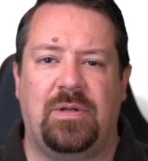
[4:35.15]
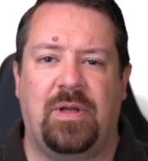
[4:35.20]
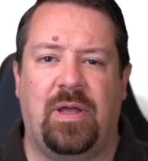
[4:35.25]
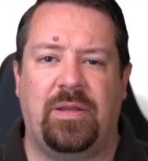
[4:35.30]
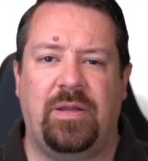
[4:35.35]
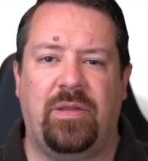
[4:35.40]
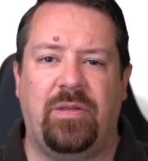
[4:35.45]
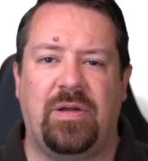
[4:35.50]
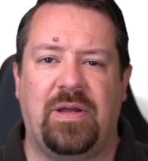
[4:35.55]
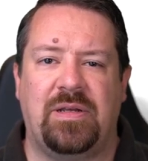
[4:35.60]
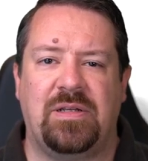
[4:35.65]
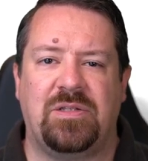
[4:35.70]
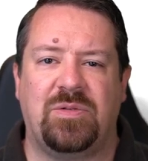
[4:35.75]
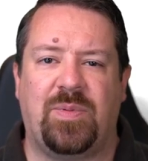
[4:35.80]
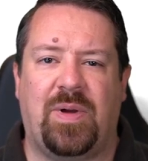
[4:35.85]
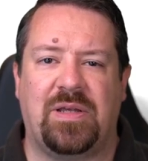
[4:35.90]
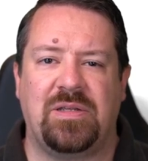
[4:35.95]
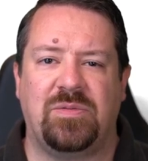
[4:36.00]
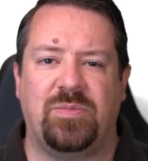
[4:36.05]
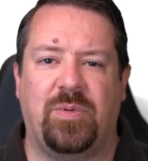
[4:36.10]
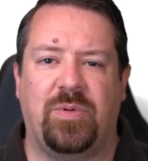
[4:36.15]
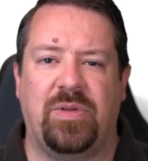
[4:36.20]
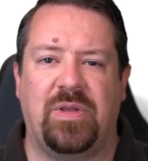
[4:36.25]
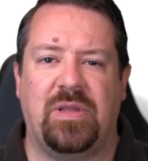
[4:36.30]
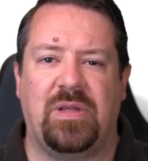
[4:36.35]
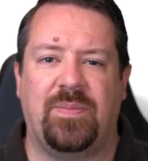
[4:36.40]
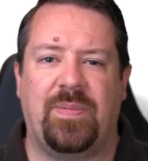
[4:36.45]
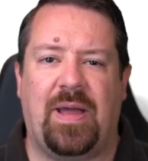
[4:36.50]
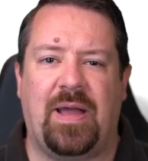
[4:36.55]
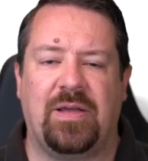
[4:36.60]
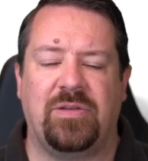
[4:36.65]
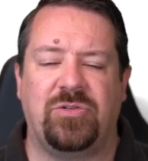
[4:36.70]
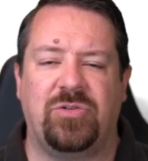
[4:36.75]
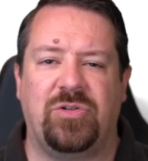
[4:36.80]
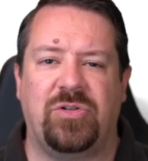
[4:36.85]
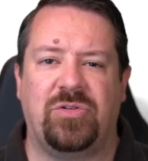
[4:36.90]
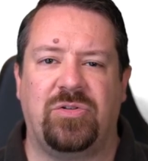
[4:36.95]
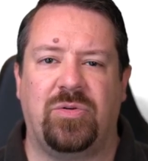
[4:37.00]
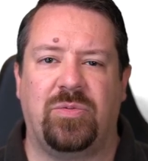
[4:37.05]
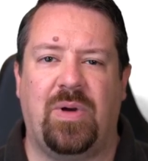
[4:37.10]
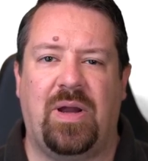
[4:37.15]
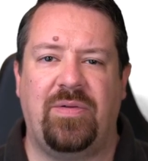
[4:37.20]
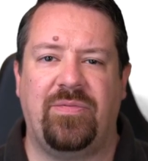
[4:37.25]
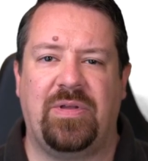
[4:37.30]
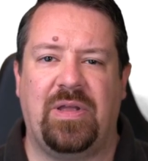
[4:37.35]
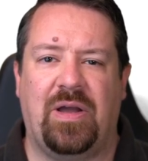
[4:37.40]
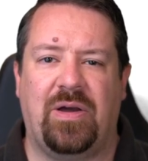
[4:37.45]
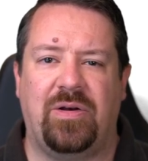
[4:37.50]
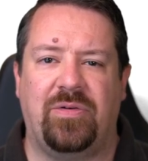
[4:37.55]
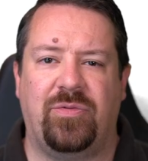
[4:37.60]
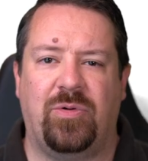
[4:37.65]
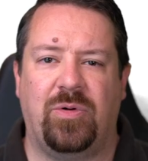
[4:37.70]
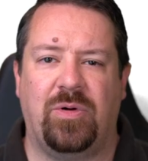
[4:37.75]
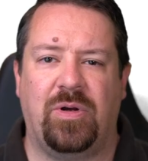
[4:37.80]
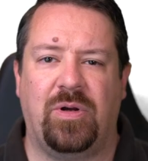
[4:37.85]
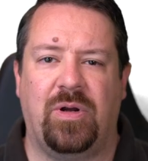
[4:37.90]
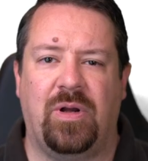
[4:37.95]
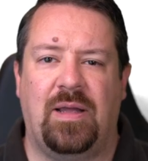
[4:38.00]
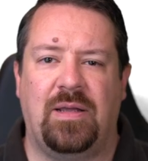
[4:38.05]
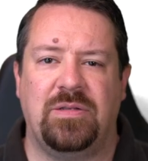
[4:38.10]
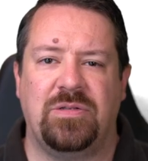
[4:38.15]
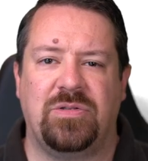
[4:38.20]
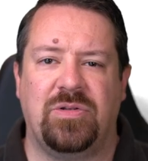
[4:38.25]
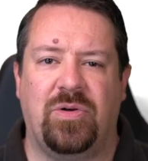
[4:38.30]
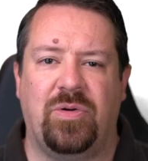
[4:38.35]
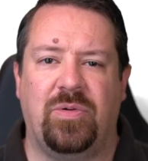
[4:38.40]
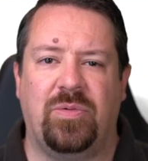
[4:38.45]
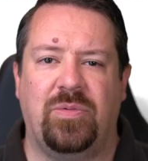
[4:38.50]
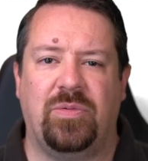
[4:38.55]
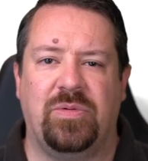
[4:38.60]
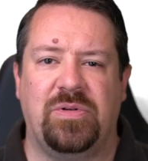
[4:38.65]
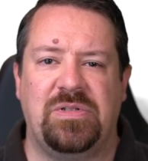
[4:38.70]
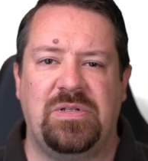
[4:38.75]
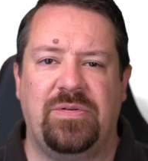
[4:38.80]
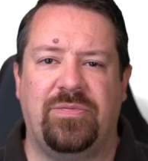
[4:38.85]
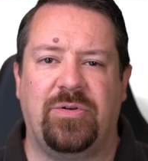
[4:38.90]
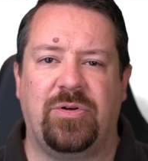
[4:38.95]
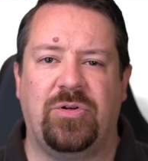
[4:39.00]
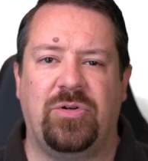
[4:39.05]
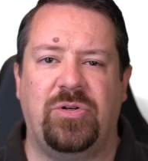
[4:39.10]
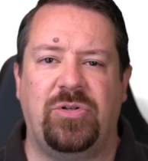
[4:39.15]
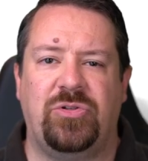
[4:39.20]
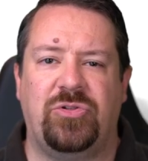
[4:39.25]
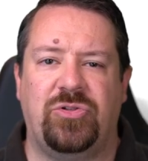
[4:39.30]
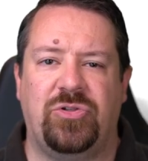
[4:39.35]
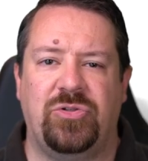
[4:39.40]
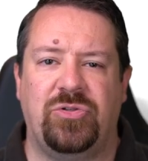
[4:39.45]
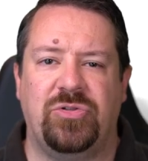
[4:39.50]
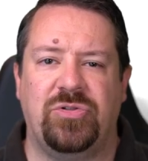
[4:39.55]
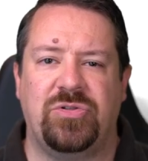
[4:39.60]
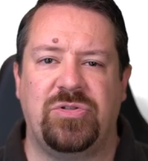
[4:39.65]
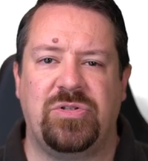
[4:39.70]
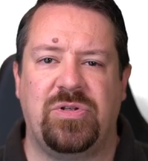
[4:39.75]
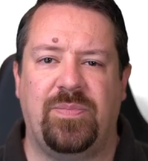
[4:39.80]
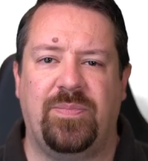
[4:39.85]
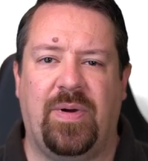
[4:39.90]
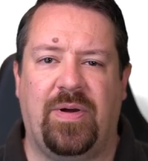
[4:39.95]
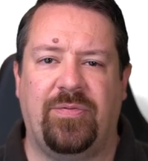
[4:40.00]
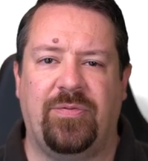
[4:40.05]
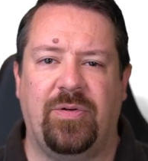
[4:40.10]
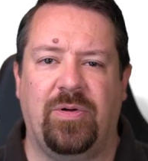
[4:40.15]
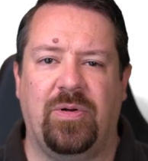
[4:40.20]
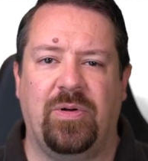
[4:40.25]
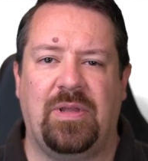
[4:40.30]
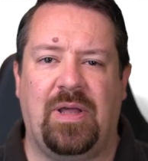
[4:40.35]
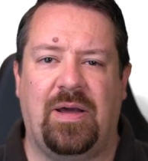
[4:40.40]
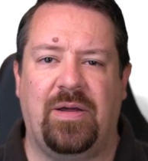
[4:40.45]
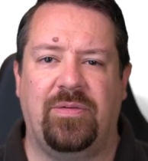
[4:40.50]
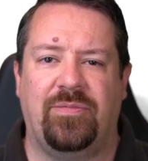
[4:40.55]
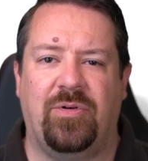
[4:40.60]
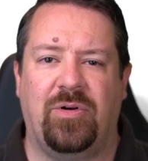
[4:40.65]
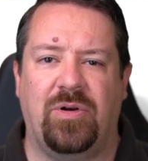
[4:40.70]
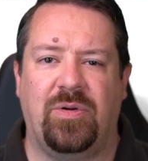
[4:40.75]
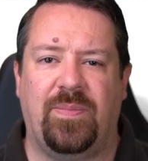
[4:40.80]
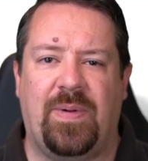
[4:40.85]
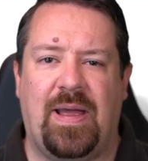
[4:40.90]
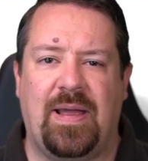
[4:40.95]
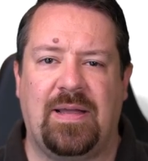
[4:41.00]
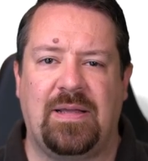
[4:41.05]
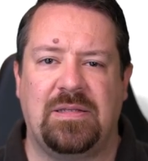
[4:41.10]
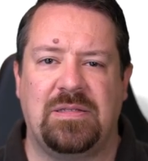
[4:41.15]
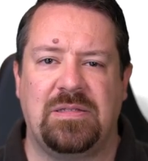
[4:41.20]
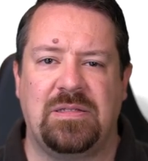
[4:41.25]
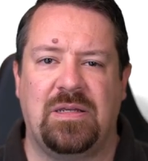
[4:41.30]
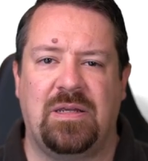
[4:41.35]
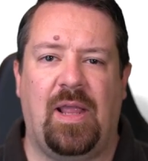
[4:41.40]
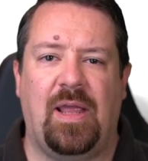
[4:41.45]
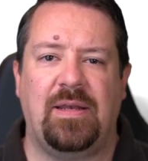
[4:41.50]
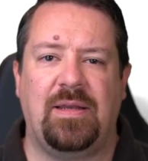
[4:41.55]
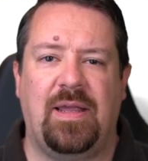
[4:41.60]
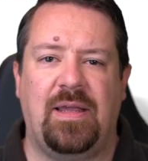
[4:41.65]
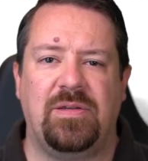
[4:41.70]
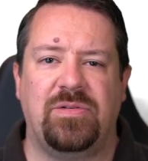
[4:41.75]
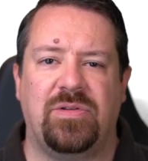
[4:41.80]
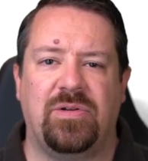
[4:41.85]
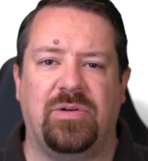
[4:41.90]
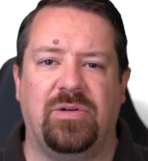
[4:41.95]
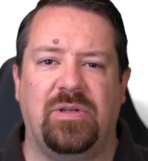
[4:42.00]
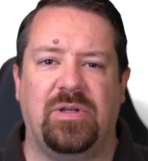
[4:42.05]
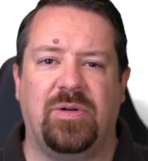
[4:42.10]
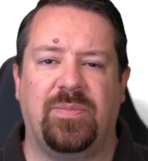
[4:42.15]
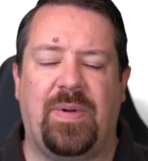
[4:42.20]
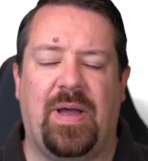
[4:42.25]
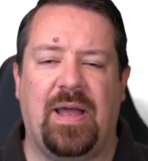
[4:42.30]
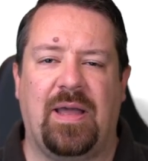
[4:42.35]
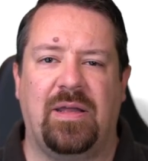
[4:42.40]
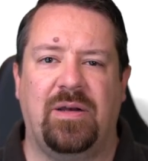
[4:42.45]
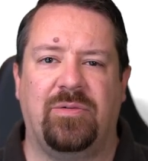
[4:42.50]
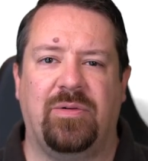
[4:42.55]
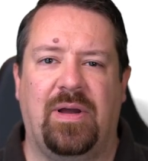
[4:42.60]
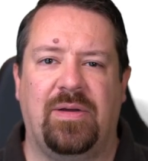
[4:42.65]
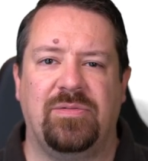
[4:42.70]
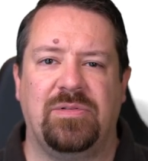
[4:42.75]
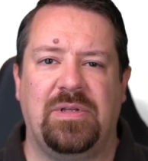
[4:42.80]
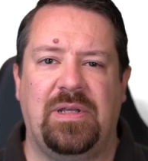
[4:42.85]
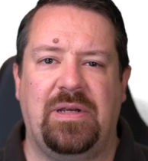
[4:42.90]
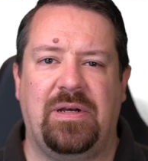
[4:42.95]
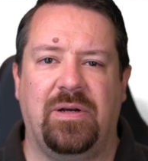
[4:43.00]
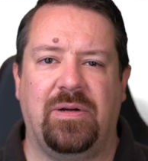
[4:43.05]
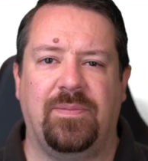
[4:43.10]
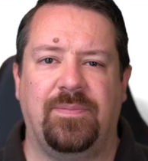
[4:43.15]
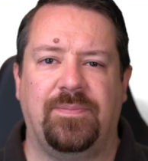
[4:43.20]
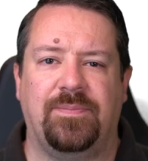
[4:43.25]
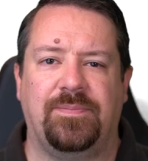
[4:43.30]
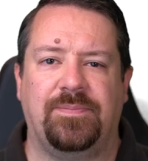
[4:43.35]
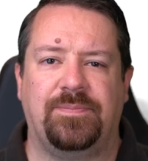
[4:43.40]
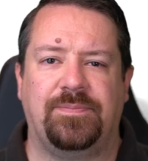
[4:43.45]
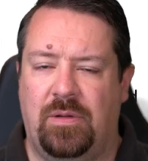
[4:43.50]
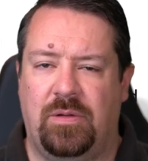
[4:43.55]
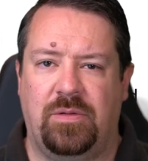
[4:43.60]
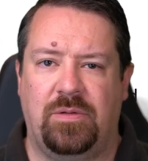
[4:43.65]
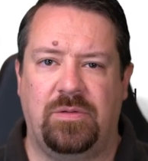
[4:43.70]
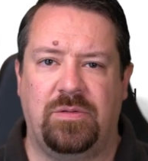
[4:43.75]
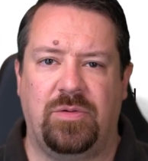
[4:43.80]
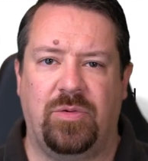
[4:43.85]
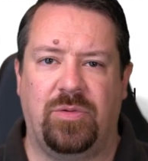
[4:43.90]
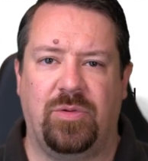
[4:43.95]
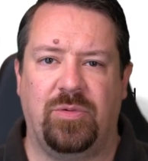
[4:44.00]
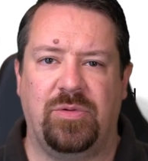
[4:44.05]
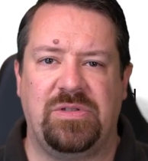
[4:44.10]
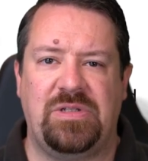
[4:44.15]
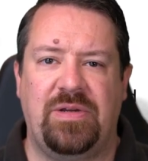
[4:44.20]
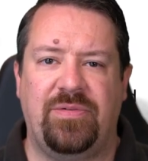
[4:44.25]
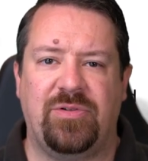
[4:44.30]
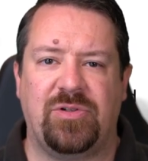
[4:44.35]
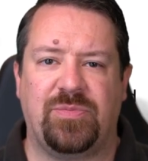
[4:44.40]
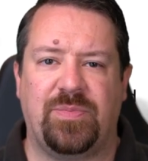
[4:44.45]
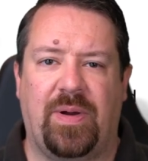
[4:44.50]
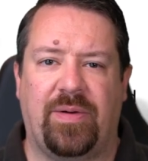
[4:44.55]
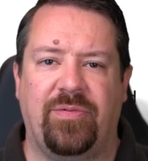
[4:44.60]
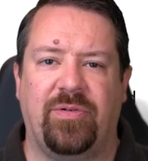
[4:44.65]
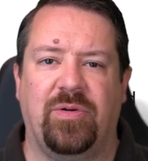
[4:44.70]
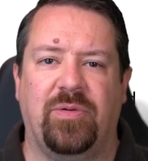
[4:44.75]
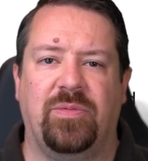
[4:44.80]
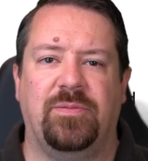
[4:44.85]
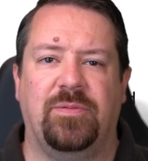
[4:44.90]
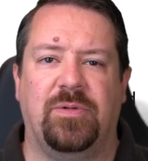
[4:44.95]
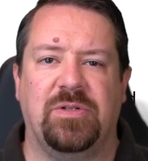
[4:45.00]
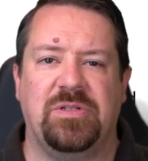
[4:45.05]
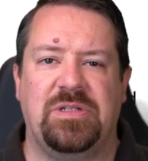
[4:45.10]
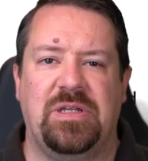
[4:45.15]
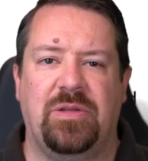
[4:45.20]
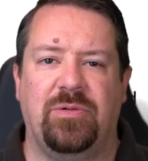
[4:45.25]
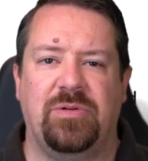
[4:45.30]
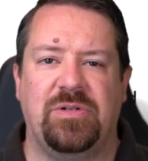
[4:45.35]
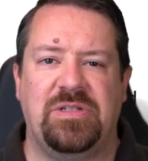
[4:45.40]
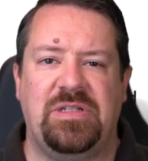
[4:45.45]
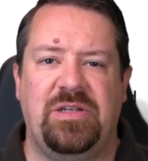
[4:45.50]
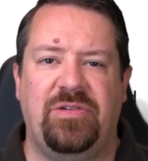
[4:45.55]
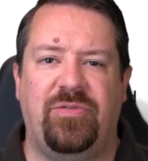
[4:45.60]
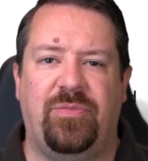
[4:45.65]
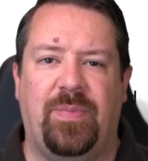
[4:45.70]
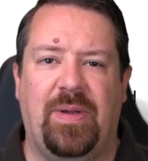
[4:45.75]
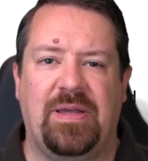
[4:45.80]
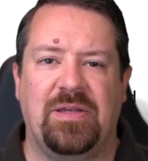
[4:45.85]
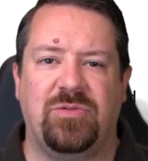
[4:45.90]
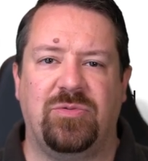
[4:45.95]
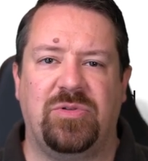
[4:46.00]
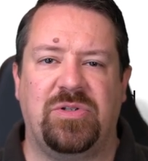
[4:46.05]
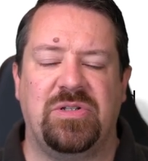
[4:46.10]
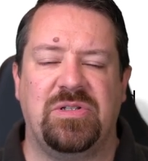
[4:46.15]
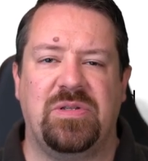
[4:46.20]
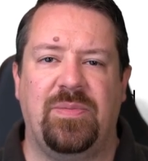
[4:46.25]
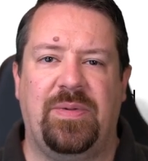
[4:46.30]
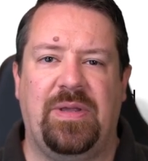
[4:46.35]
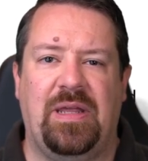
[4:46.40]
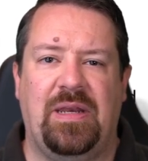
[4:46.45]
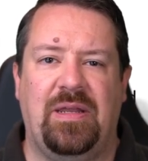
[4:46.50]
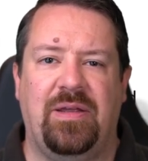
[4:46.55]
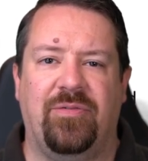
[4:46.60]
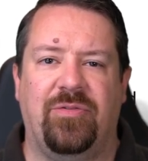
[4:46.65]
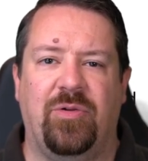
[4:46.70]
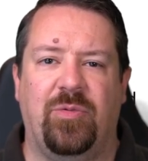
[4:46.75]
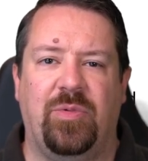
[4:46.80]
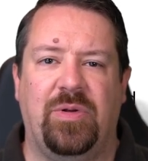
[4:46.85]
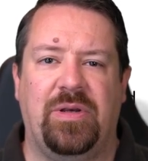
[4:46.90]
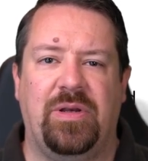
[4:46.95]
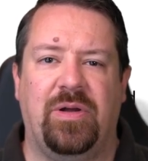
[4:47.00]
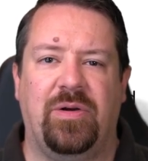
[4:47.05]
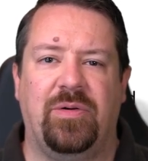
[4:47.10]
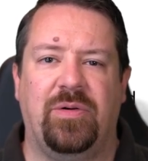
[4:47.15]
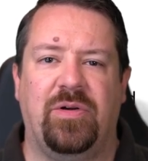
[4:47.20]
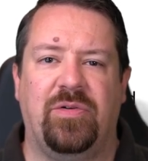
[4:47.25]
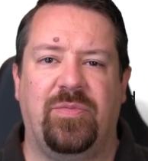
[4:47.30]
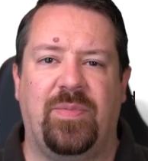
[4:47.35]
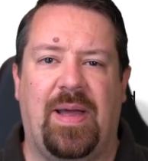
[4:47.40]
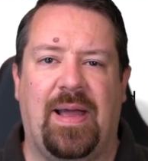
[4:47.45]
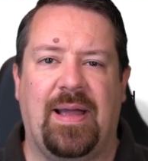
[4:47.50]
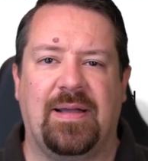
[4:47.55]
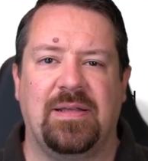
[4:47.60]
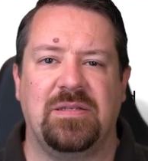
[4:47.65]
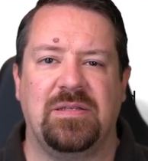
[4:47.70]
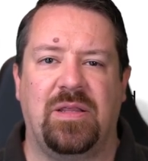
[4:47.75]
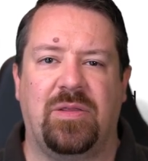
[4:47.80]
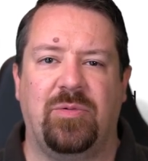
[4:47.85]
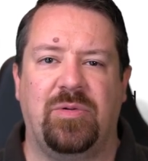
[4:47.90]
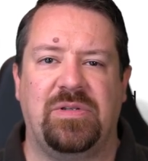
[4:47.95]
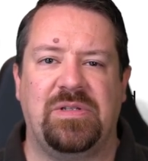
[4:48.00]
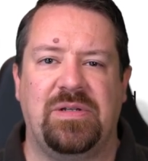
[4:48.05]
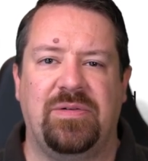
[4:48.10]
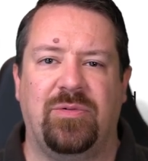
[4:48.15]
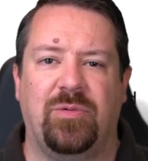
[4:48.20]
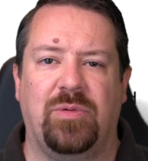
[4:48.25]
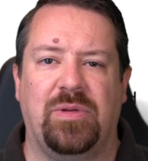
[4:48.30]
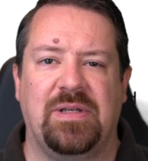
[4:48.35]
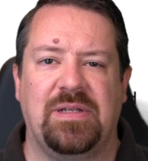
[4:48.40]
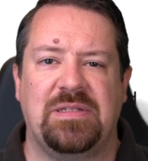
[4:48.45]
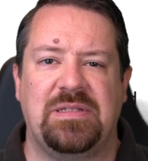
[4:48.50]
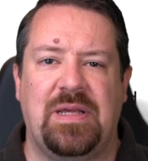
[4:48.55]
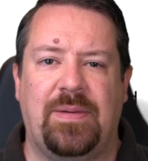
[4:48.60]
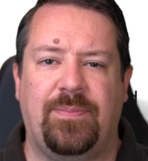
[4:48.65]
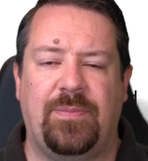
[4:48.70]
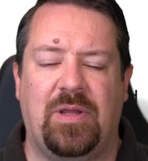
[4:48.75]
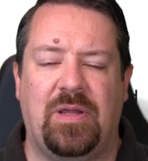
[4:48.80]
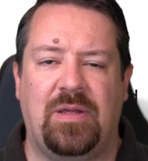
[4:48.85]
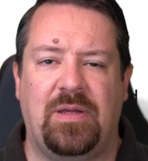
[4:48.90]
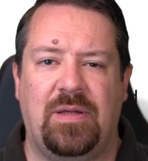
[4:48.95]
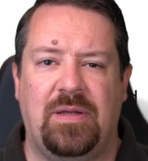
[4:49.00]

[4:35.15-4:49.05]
On the other hand, it's possible that the packets are just arriving out of order, and so the receiver could choose to buffer the out-of-order packets in case the earlier packet arrives later. So in the receiver's buffer, we'll see the receive base, which is the beginning of the window of packets that the receiver will accept.